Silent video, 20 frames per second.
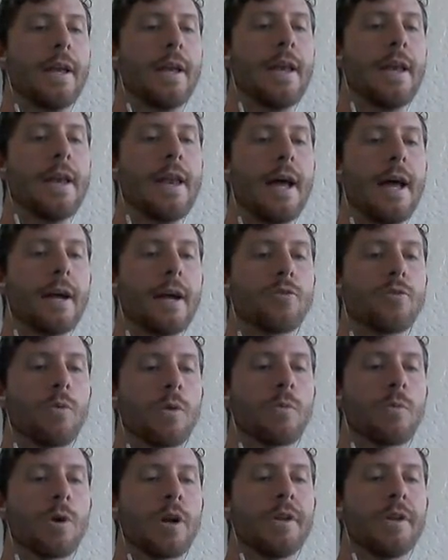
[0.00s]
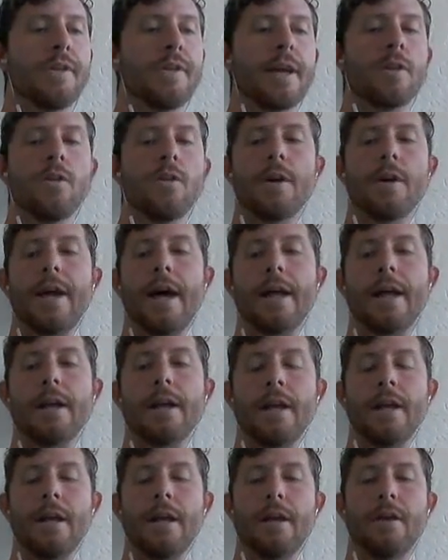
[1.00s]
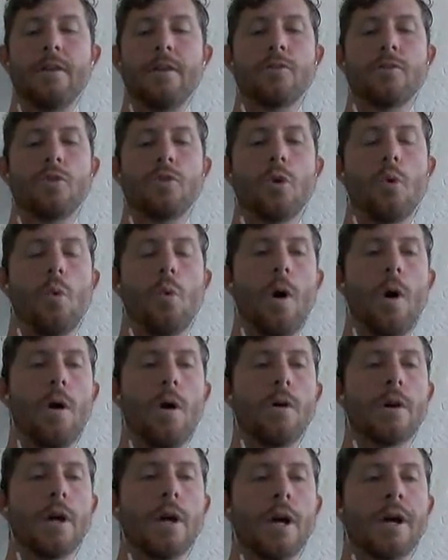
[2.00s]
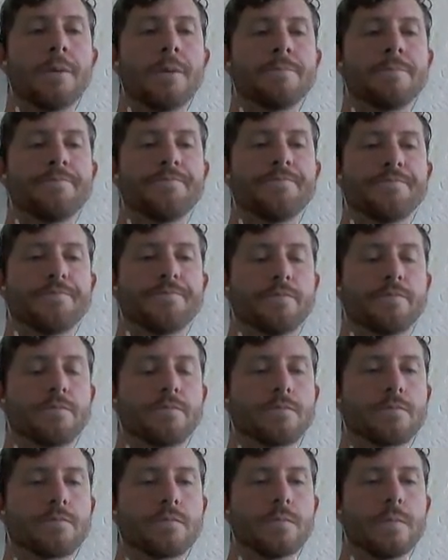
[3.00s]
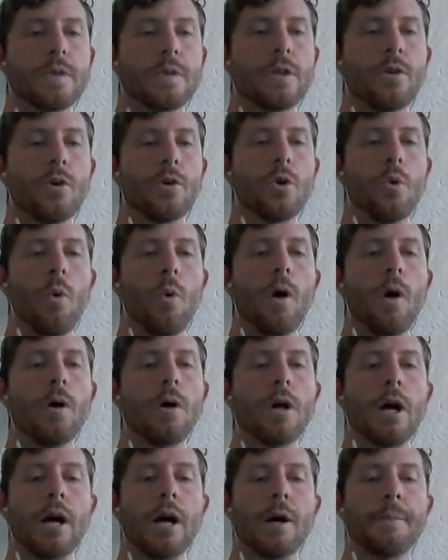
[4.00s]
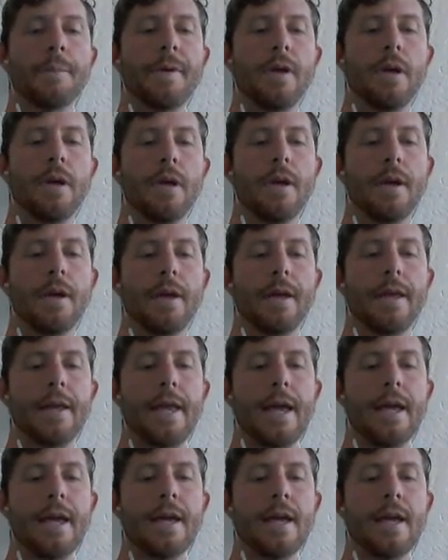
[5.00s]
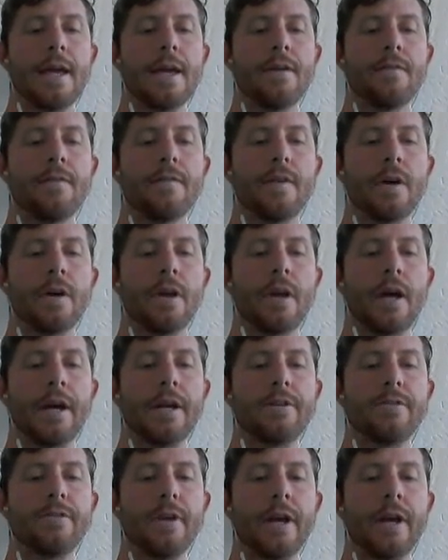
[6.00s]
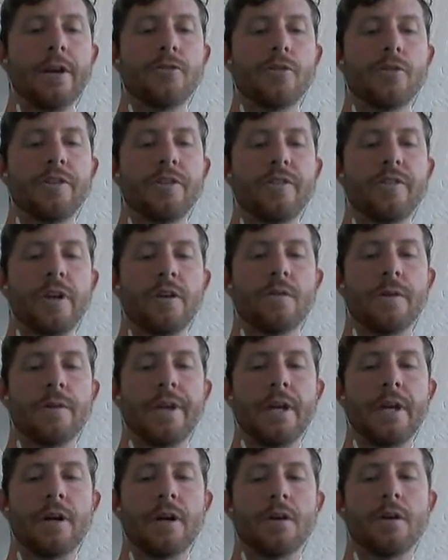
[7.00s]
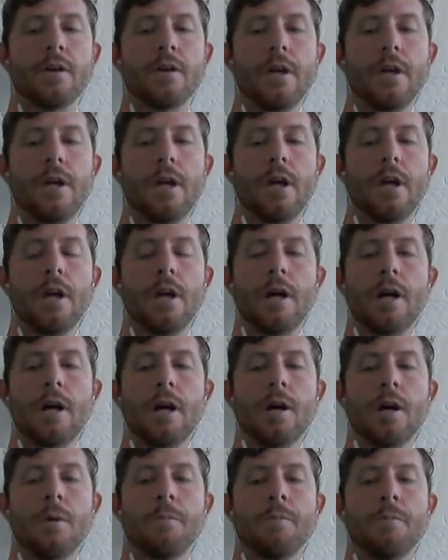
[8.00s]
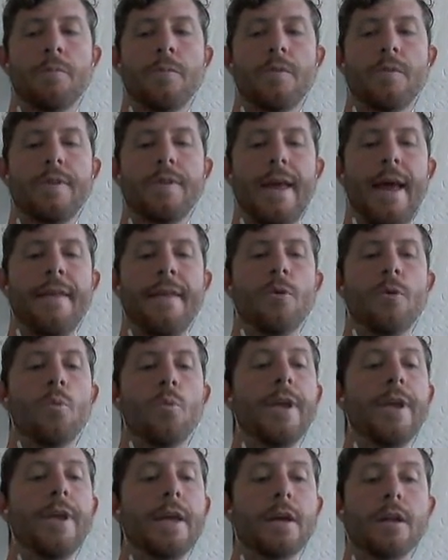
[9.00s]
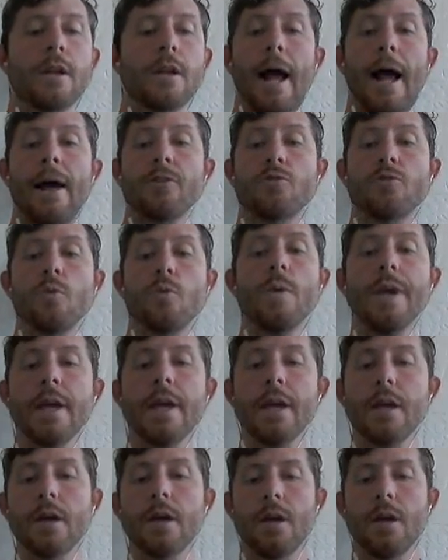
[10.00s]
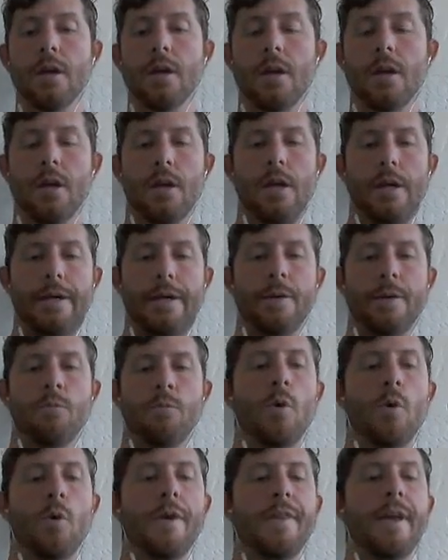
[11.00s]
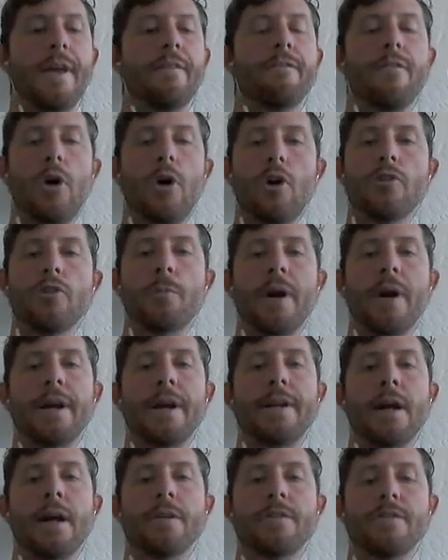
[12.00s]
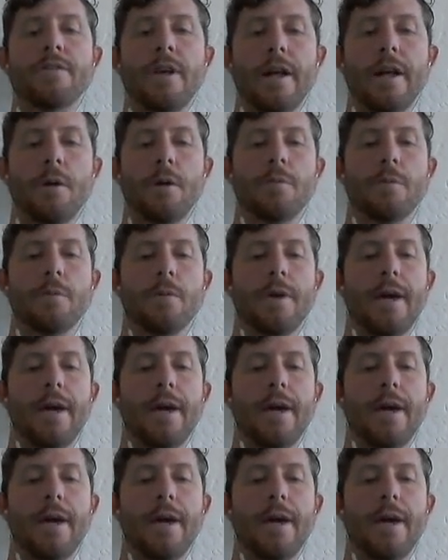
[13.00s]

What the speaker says: Next one we're going to take a look at is Qualcomm. Qualcomm gave a nice entry signal here to end the week last week with a false breakdown setup.